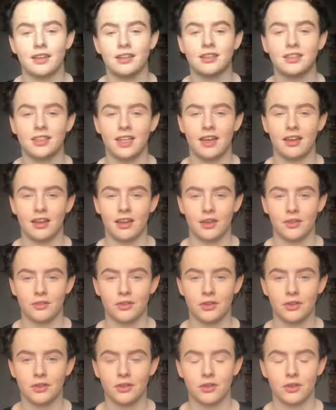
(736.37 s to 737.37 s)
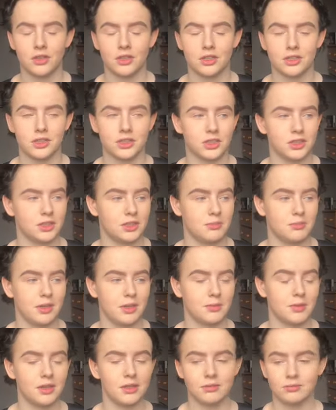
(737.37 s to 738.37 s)
Zac Efron or Justin
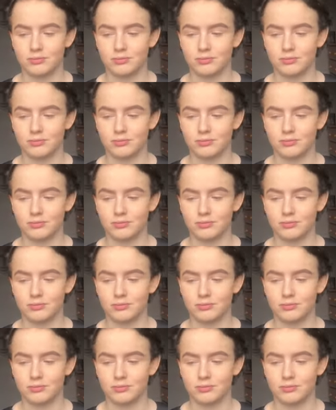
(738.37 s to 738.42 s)
Bieber?